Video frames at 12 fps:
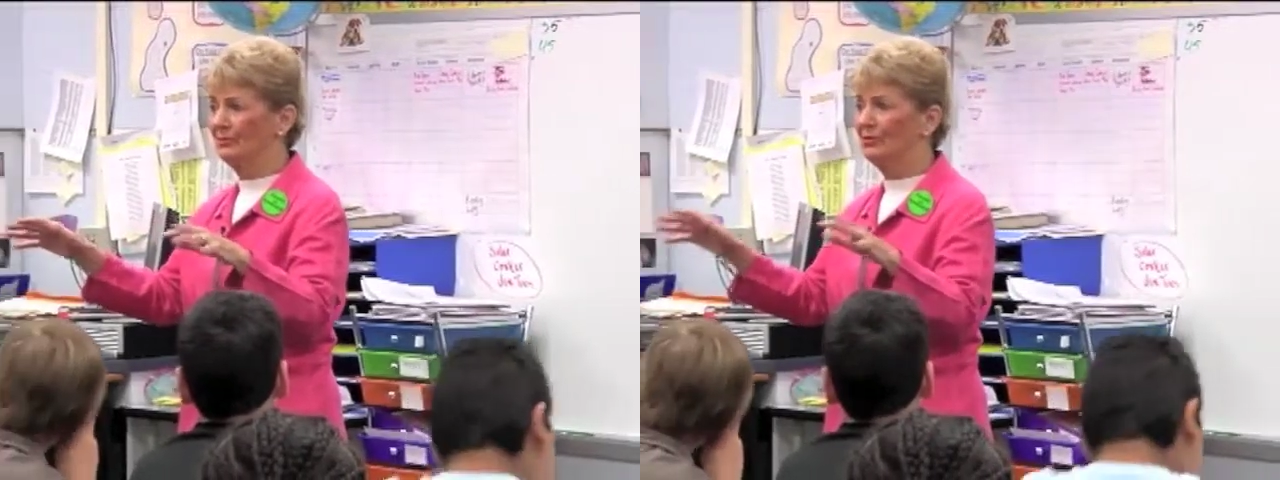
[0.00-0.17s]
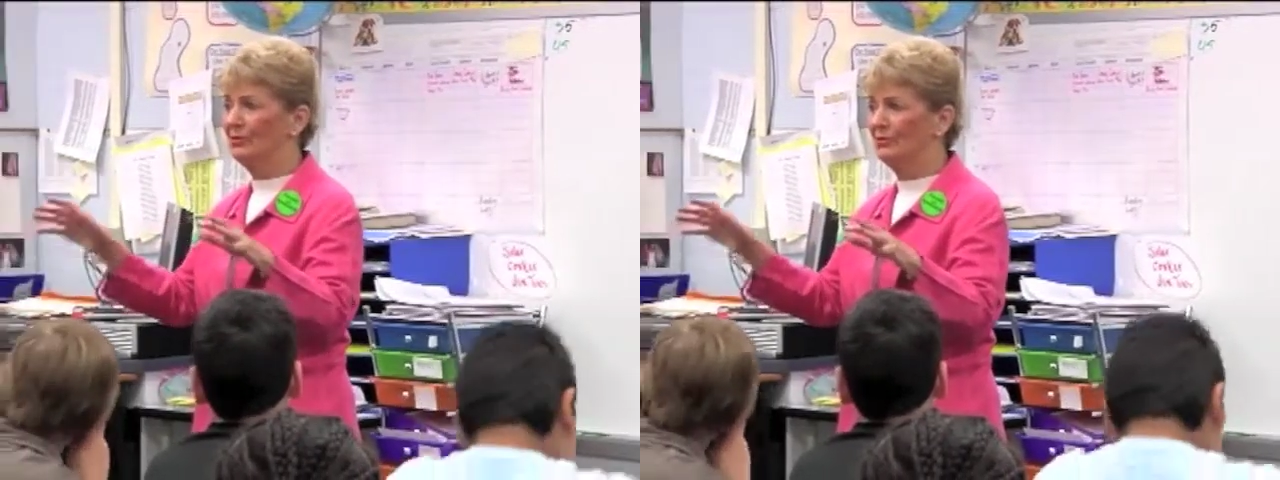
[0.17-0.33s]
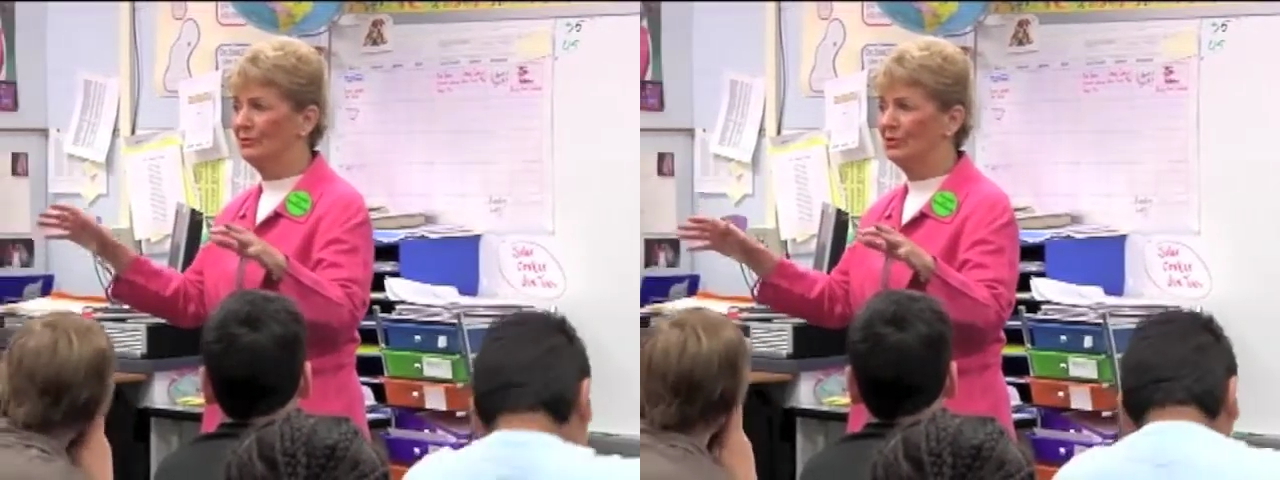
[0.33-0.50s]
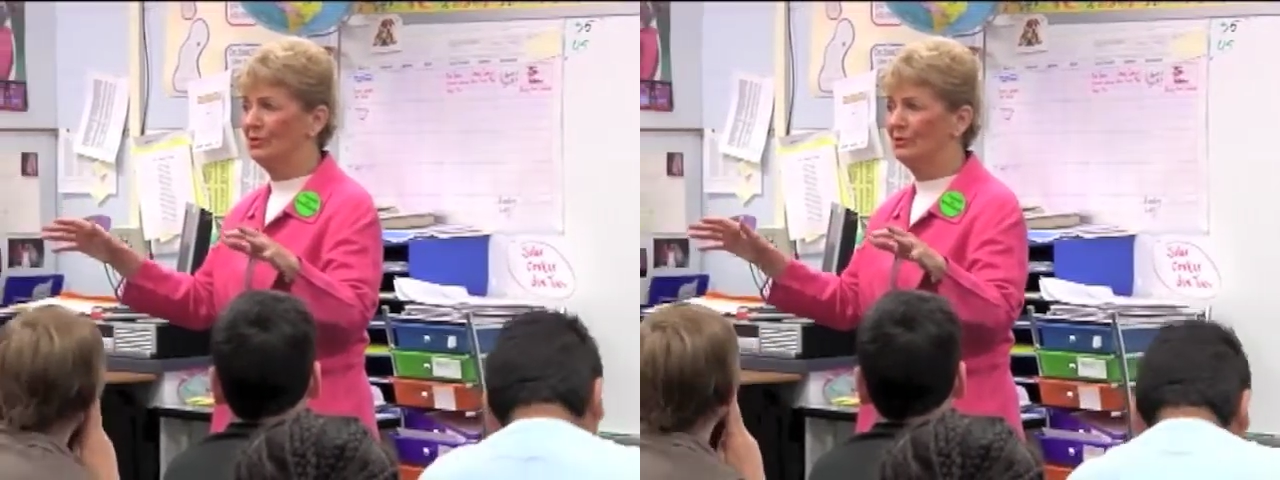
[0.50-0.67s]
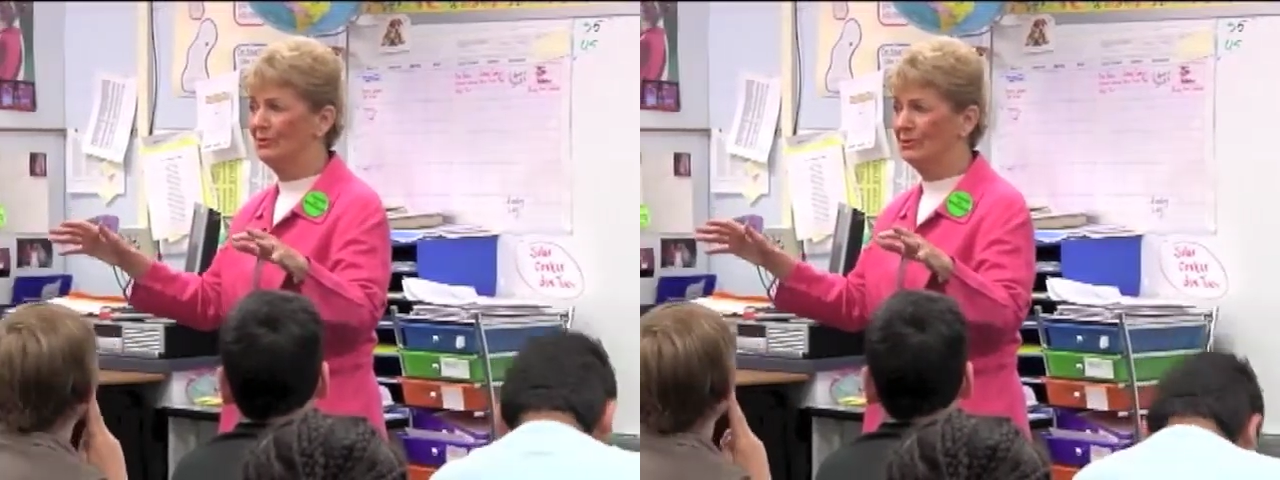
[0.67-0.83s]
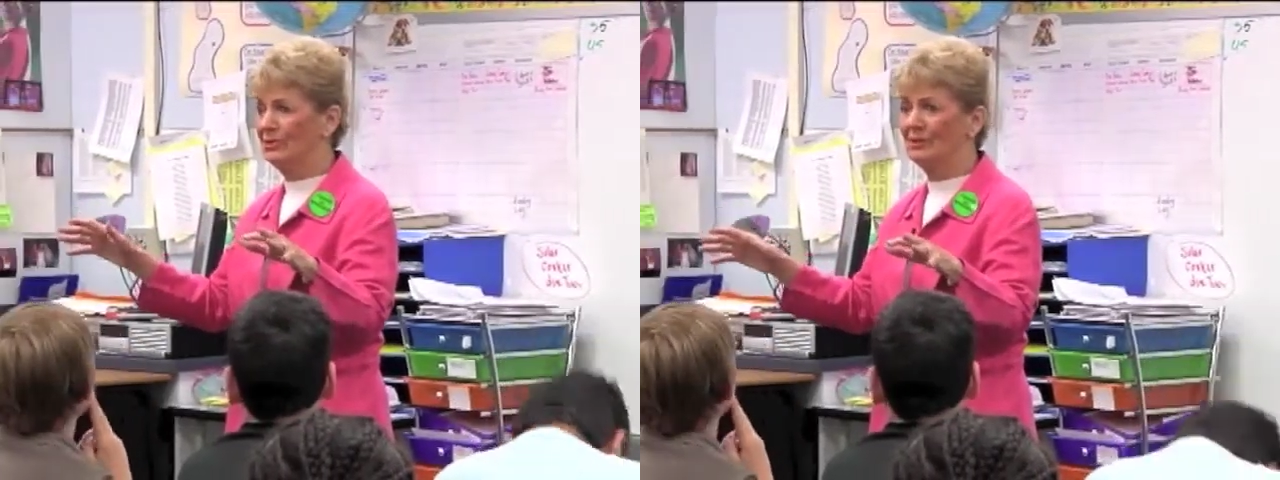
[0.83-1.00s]
Do you, do
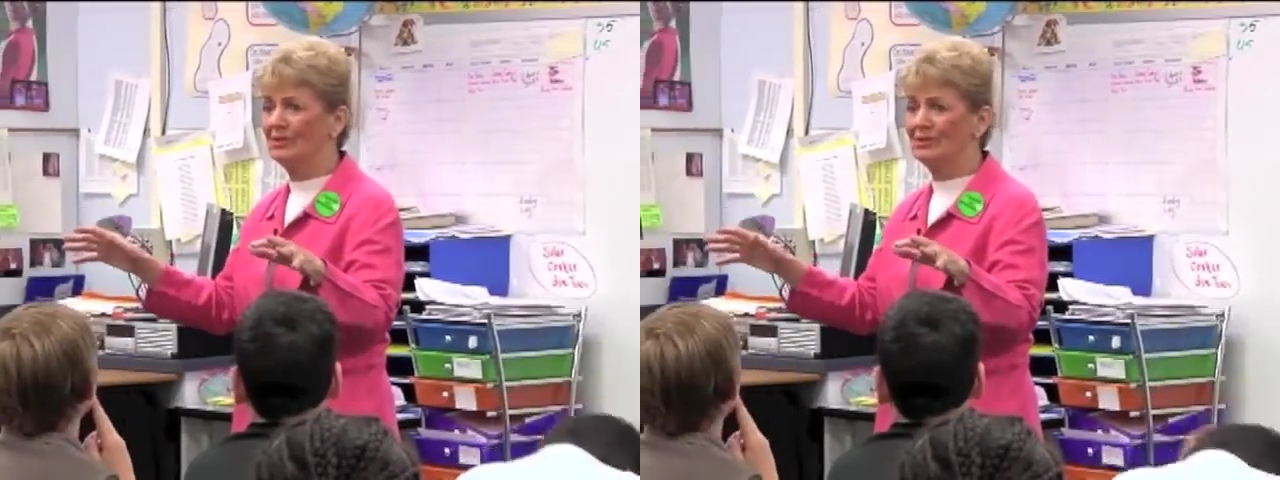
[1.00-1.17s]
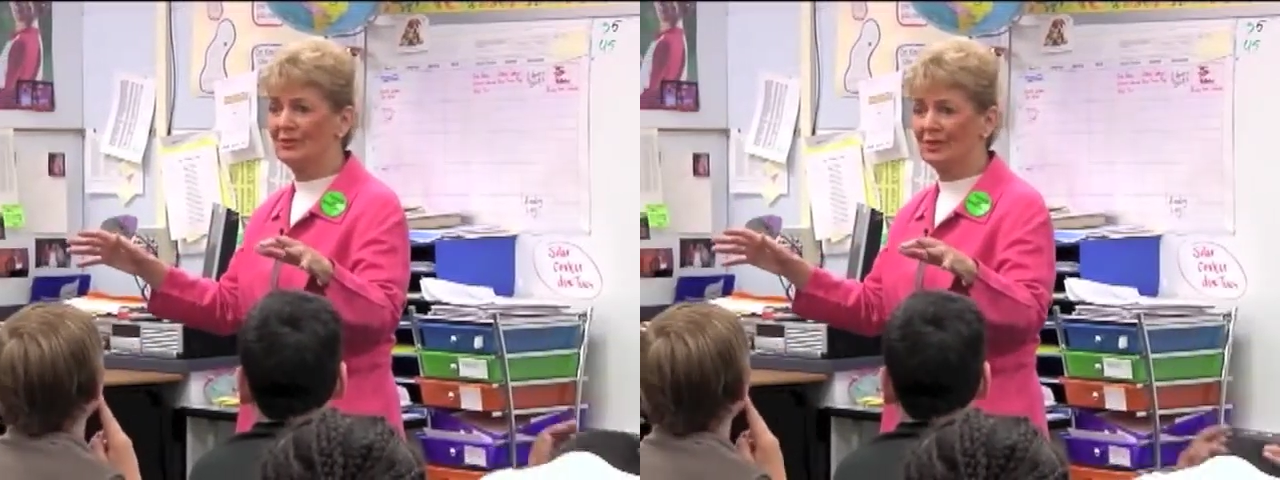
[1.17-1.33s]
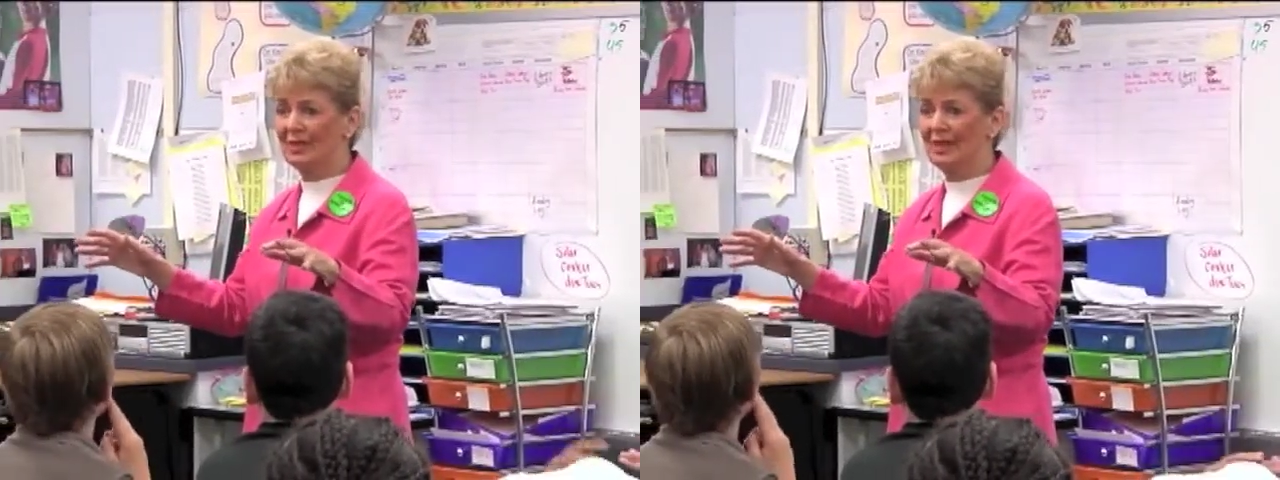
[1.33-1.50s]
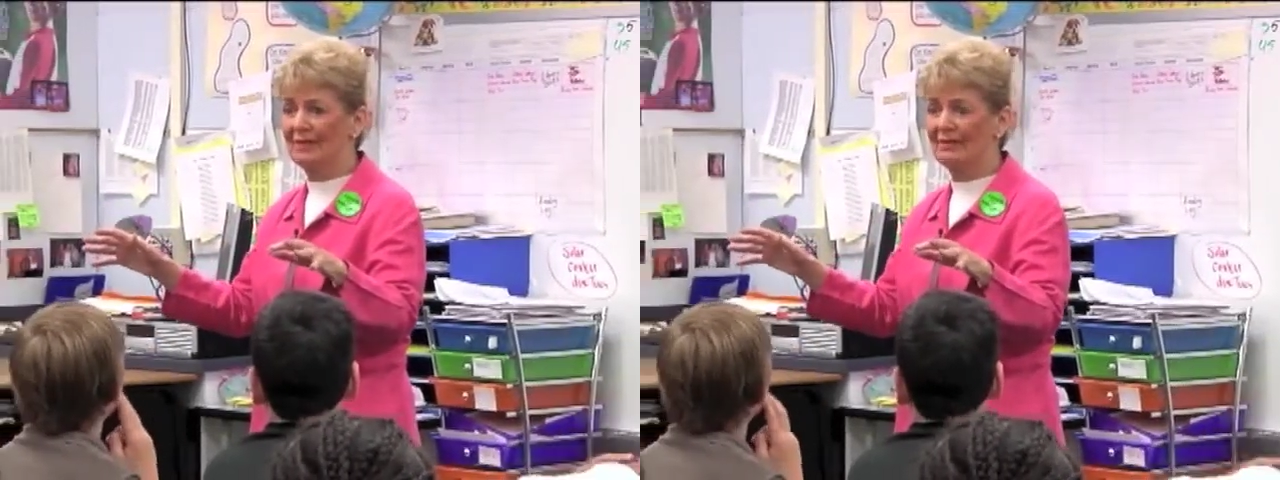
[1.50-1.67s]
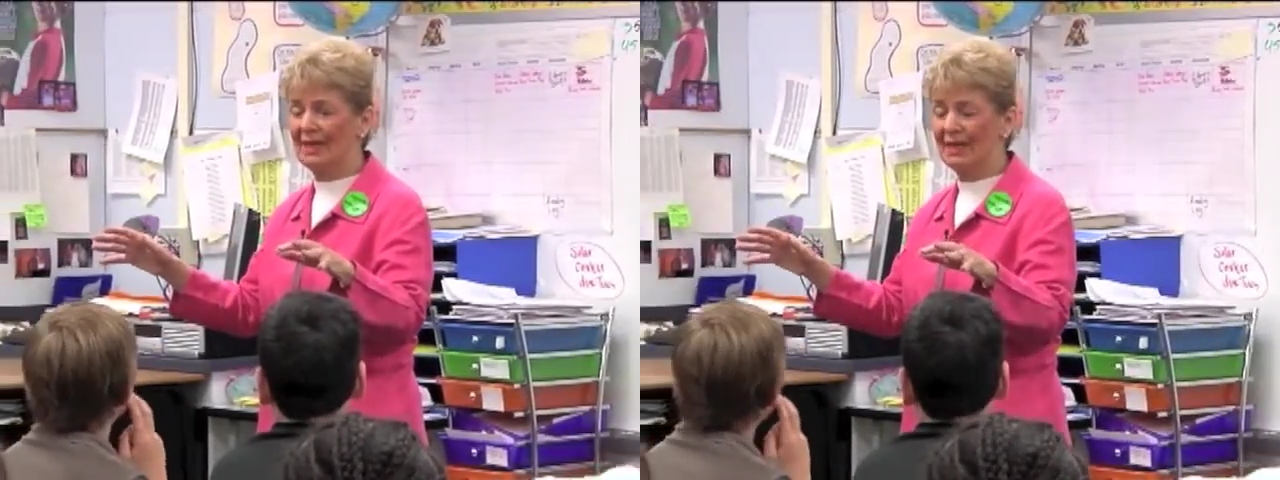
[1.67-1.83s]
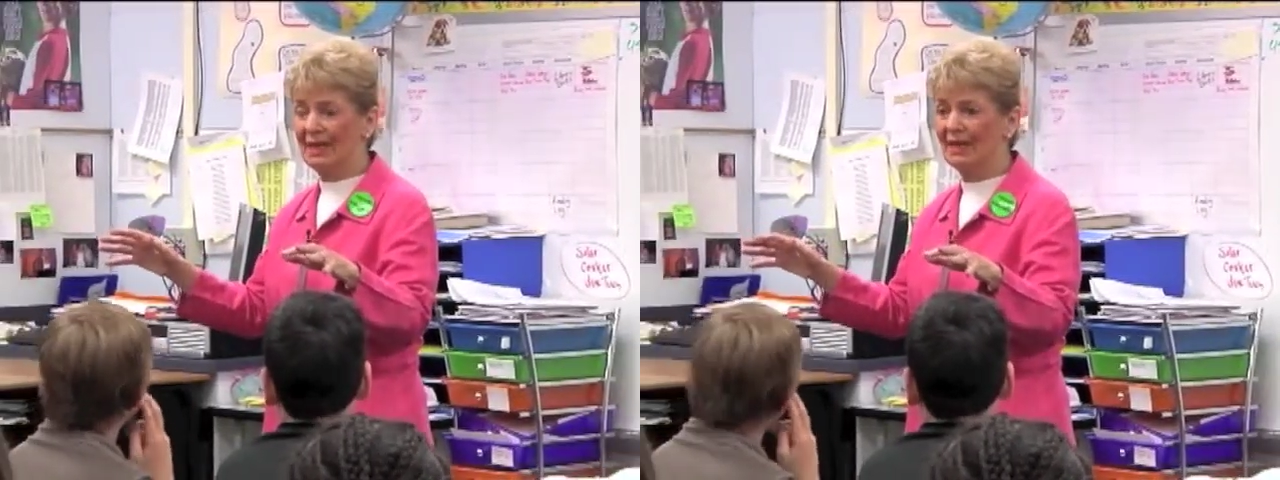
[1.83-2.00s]
you, do you understand
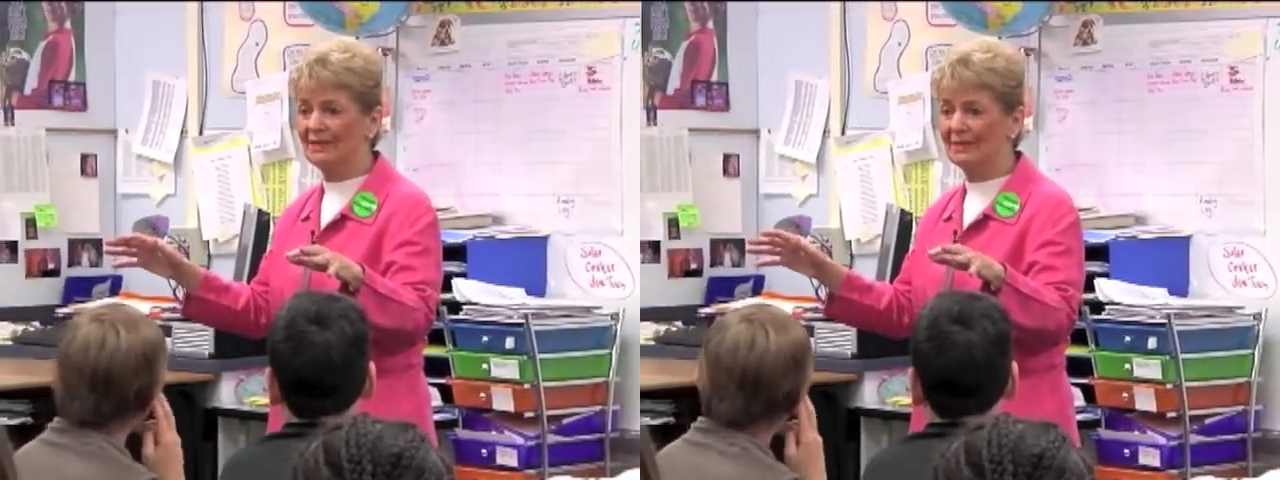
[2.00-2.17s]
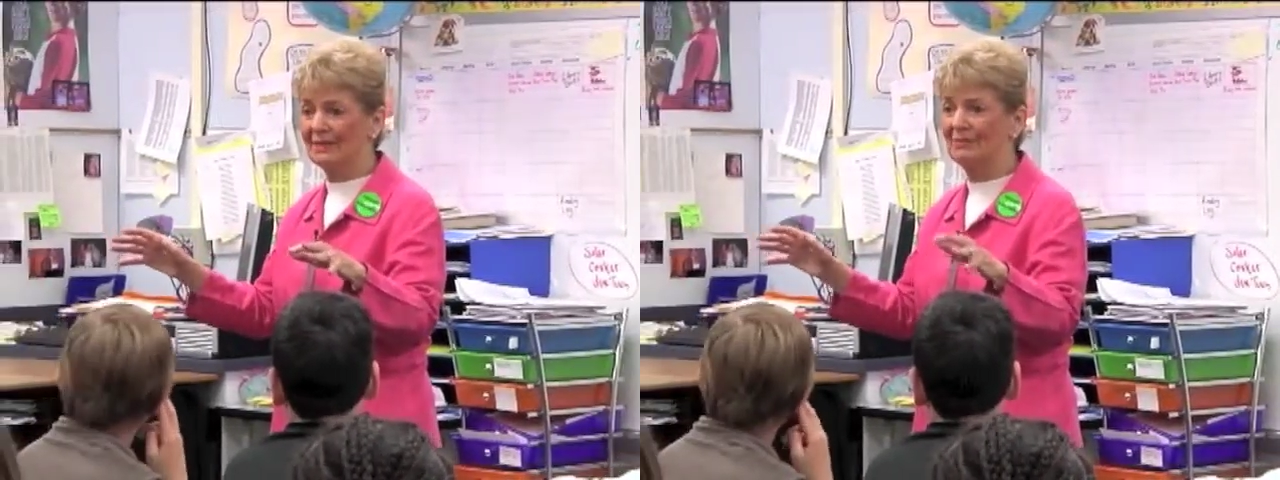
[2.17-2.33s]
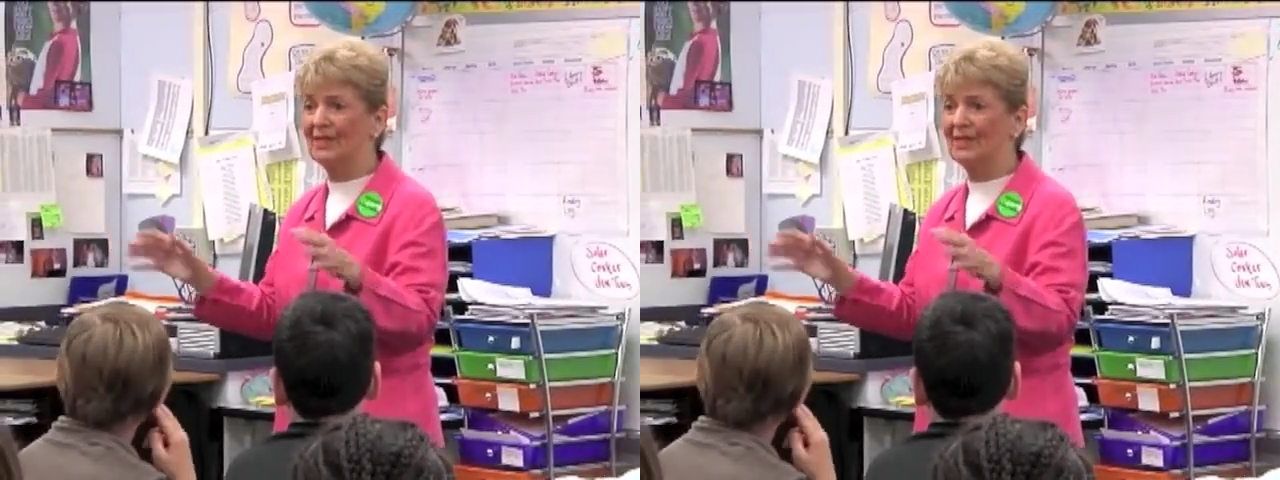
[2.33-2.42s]
that concept?